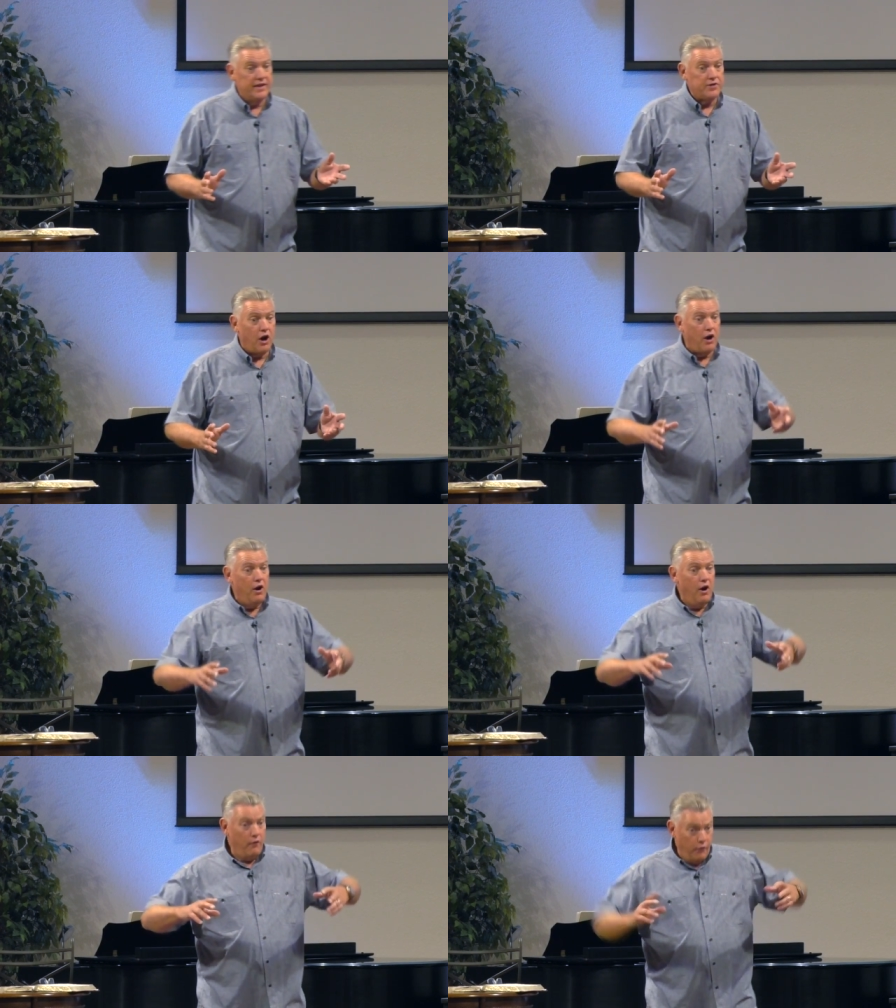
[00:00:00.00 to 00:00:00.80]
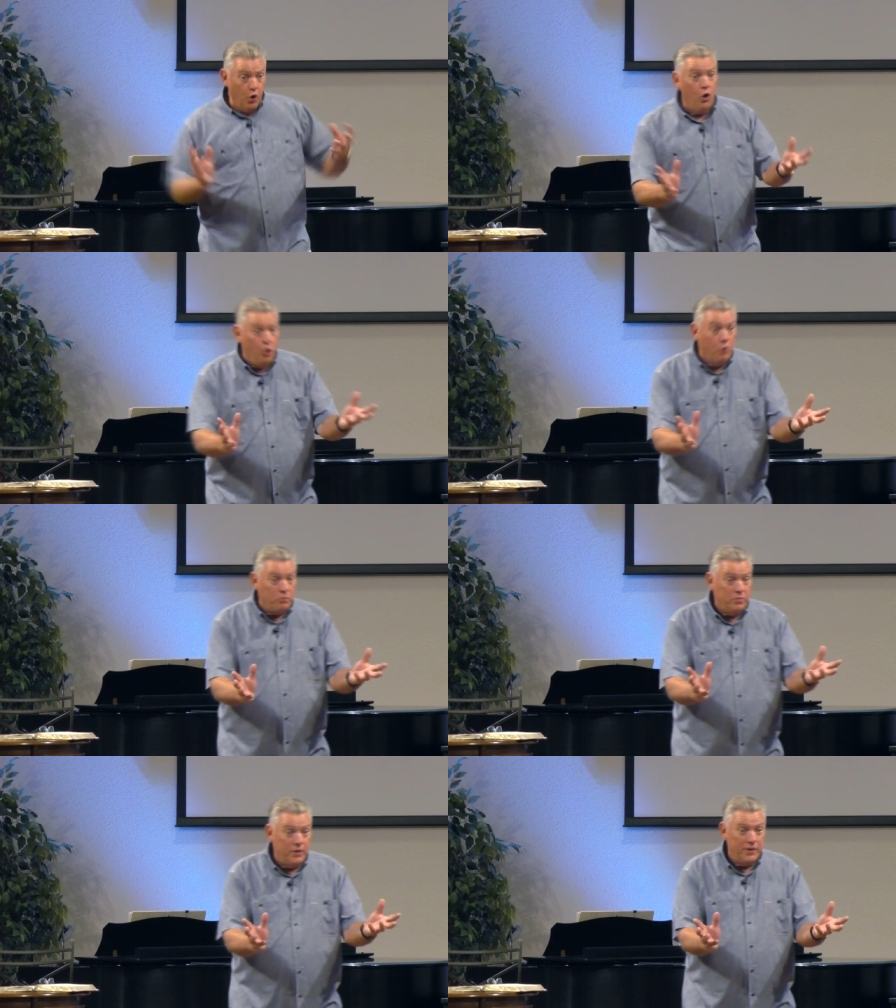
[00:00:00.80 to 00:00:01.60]
is our
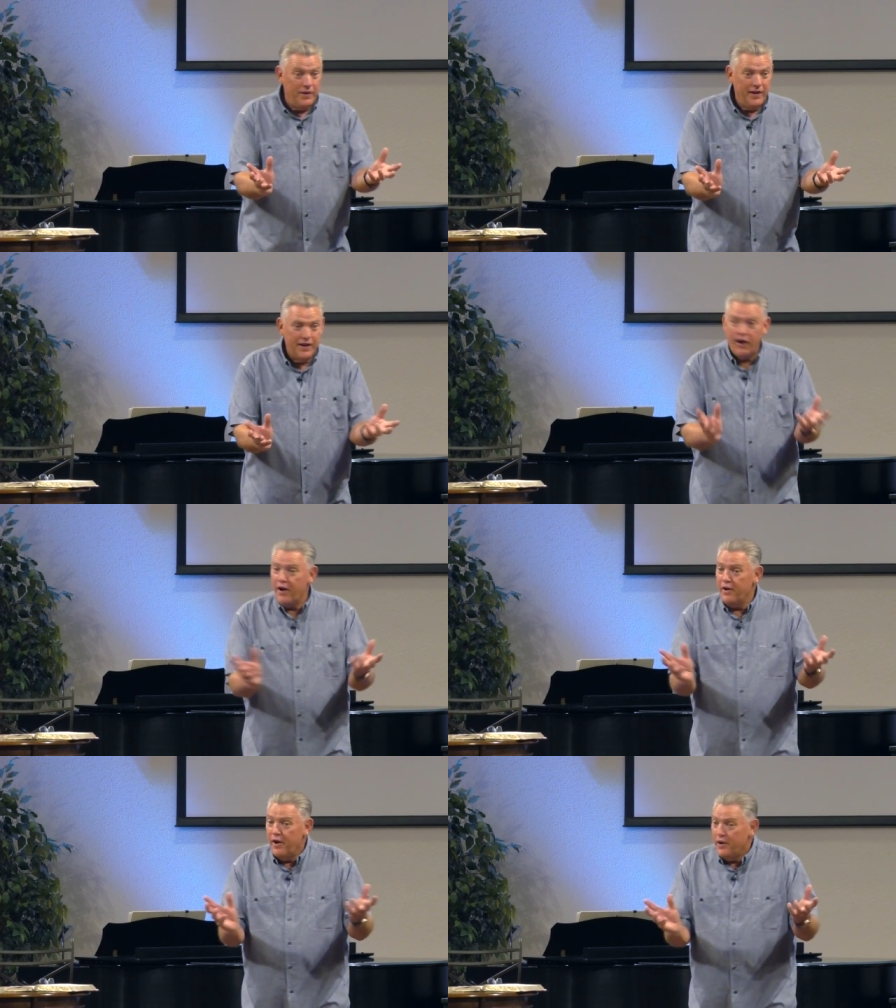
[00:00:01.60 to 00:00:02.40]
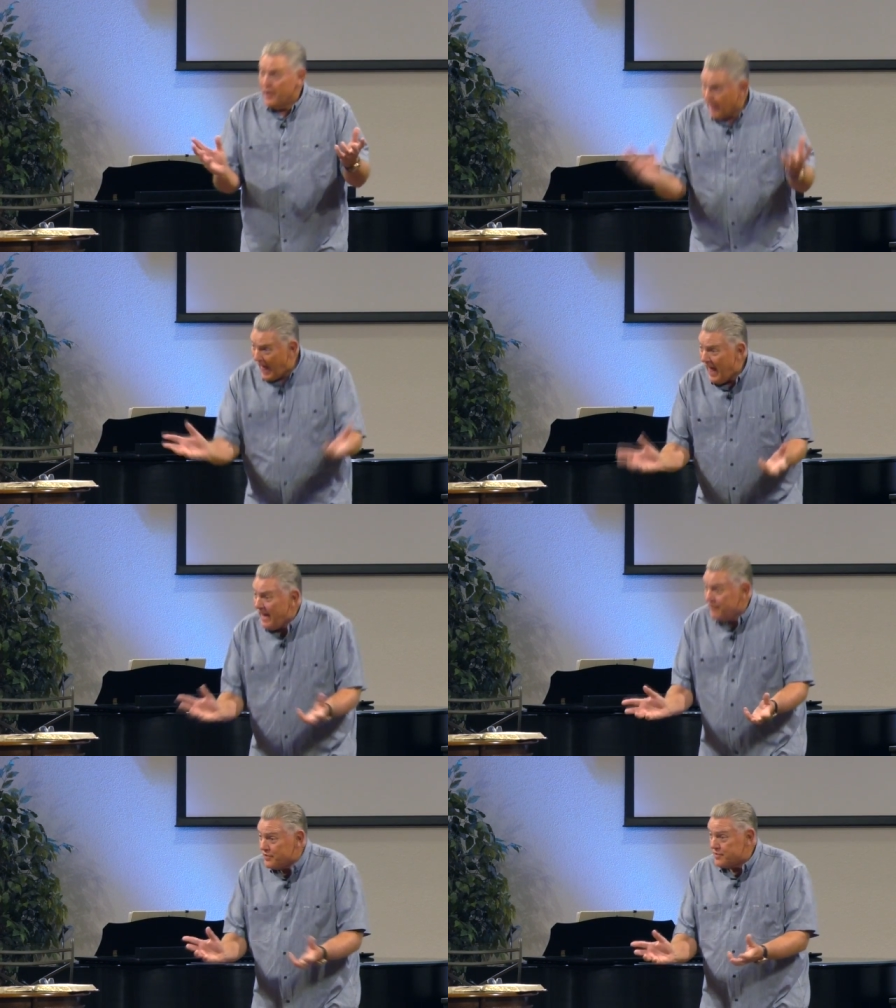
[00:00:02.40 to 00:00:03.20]
room in our
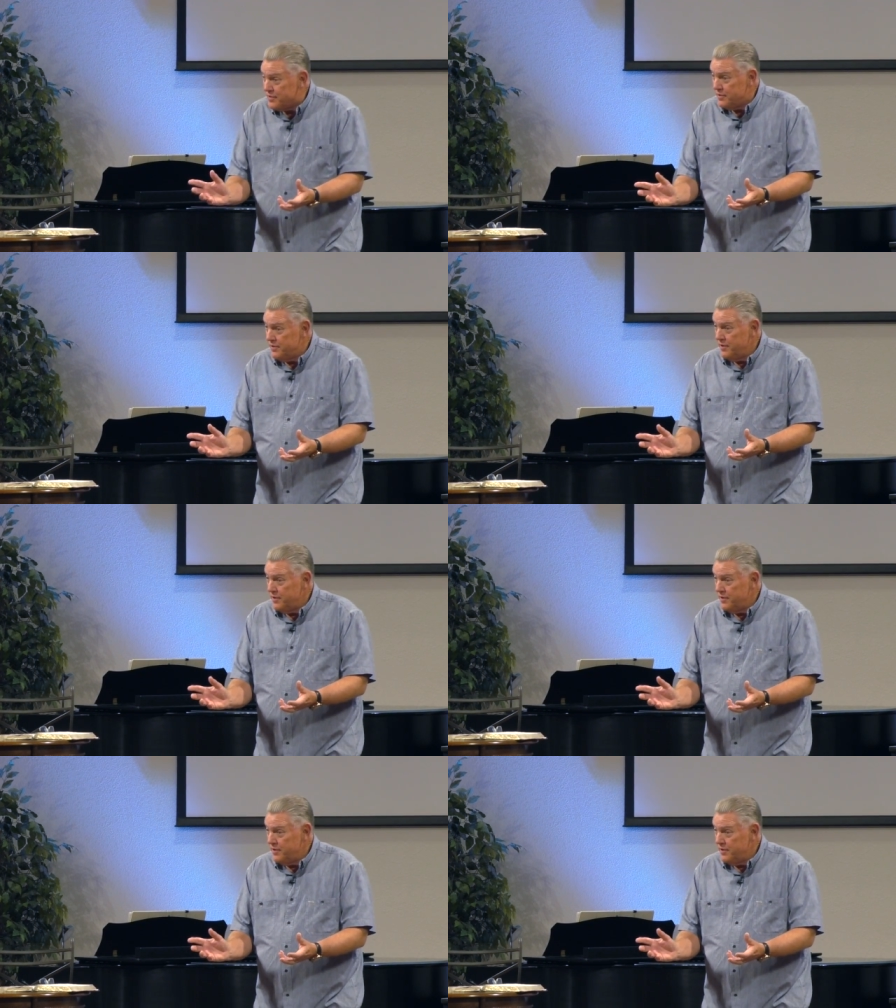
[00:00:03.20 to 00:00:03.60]
lives.